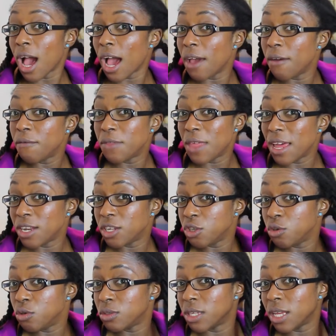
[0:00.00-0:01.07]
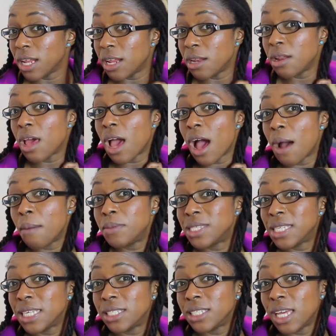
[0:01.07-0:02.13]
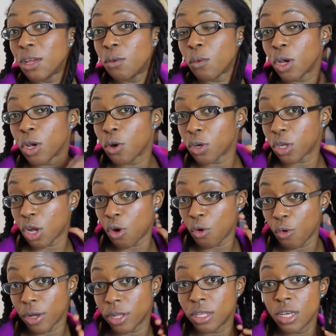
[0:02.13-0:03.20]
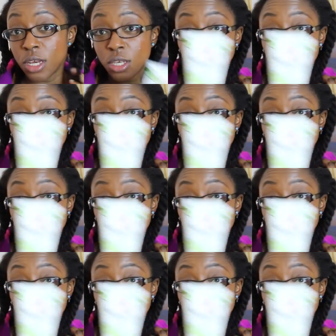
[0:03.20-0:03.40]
I've then used it and um, sealed in with coconut oil.